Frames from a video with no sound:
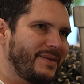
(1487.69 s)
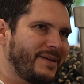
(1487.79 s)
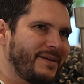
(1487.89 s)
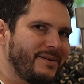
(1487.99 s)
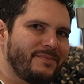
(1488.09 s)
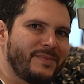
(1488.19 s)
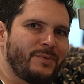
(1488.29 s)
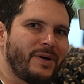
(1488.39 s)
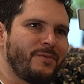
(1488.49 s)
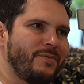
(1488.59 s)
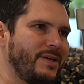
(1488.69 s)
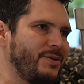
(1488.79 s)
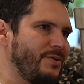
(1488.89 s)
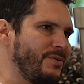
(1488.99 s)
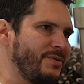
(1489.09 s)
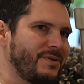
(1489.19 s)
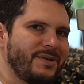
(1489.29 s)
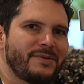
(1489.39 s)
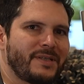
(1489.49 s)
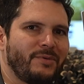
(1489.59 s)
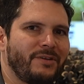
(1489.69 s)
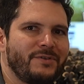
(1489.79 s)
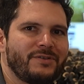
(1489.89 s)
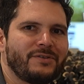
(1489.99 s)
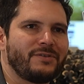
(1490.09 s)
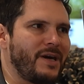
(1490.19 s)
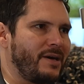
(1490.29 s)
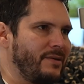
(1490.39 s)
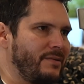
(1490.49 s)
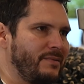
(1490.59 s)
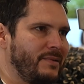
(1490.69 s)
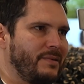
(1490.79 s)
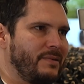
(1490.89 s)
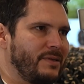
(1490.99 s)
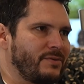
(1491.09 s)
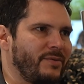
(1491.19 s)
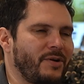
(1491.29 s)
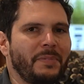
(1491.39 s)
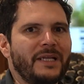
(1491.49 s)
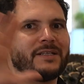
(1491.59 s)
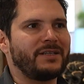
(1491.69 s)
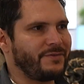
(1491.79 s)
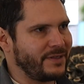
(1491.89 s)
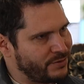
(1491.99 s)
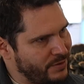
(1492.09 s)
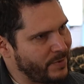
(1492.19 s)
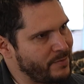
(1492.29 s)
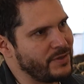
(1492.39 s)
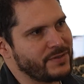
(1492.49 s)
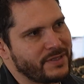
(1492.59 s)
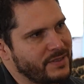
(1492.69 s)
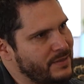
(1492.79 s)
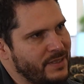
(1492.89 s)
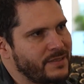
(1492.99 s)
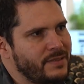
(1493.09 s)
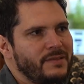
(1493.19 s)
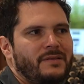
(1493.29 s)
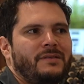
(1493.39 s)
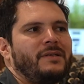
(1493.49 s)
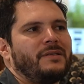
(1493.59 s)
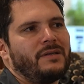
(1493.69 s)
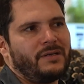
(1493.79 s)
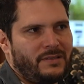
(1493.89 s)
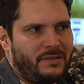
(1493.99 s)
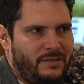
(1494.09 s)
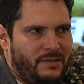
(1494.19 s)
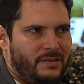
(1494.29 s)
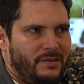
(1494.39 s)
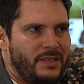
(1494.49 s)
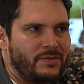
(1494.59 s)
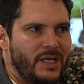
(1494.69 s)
The way we use, Stable Diffusion today is going to be completely different to the way we use it in 6 6 years down the